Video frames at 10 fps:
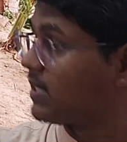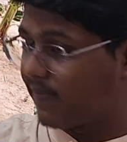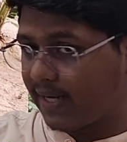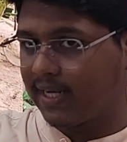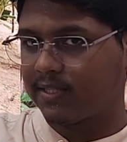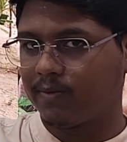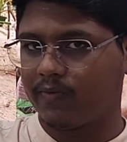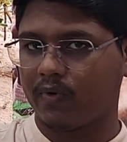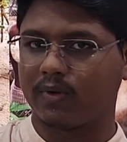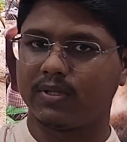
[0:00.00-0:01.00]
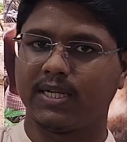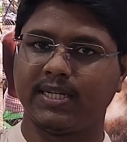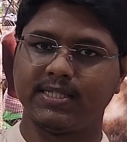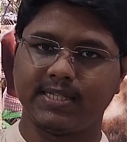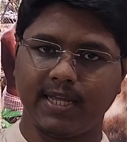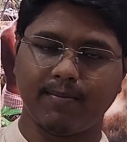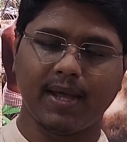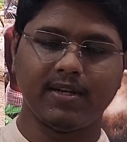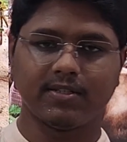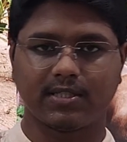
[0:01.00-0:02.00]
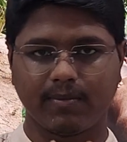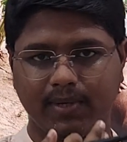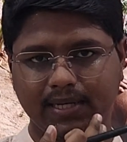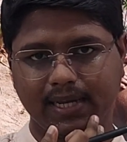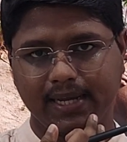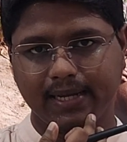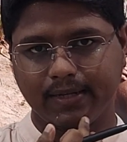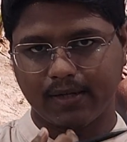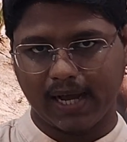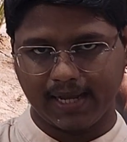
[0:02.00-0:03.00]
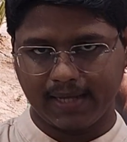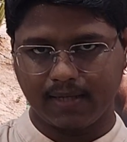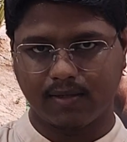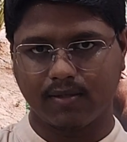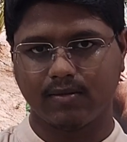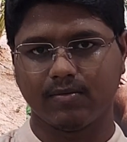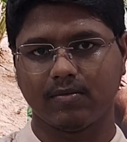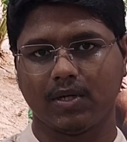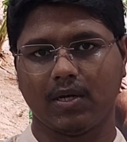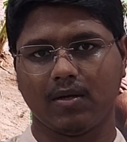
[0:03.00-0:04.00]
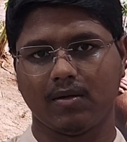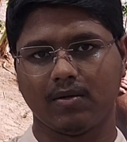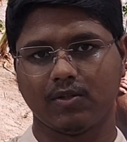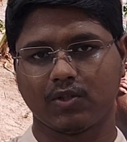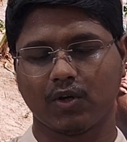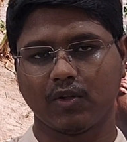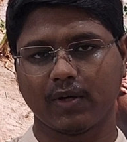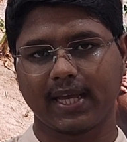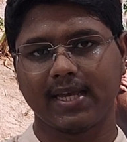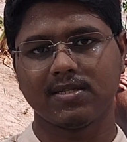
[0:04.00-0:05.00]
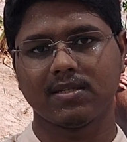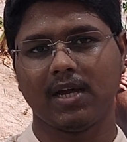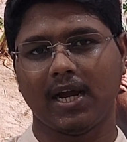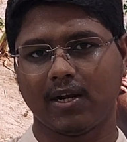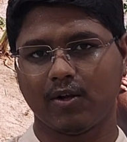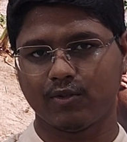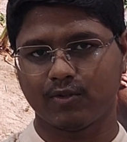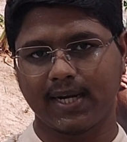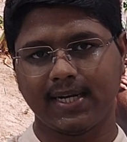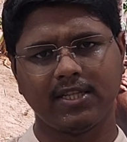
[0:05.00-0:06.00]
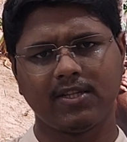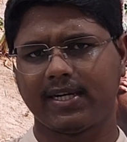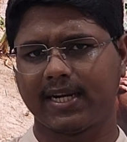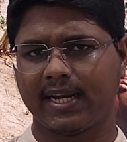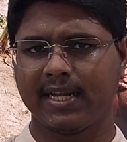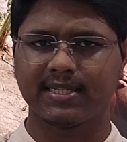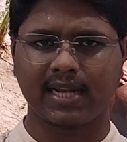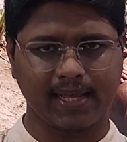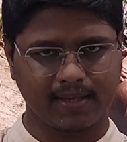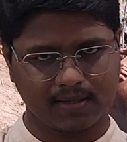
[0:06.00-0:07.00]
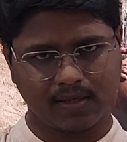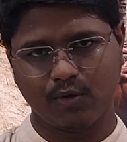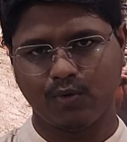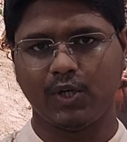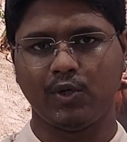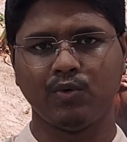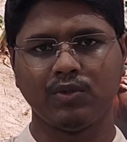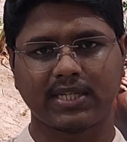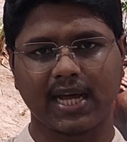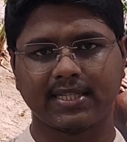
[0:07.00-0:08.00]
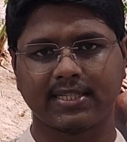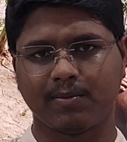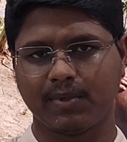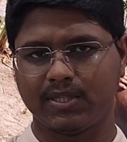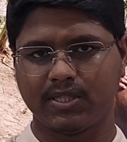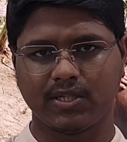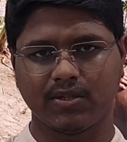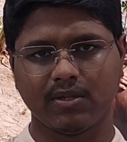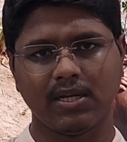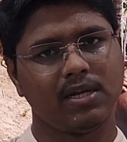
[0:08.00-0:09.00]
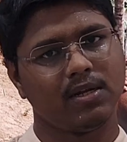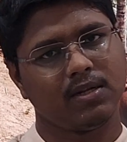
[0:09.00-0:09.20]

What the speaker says: 7 days before, that is day minus 7, I saw the case, and also I did the drainage, like we do star shape incision,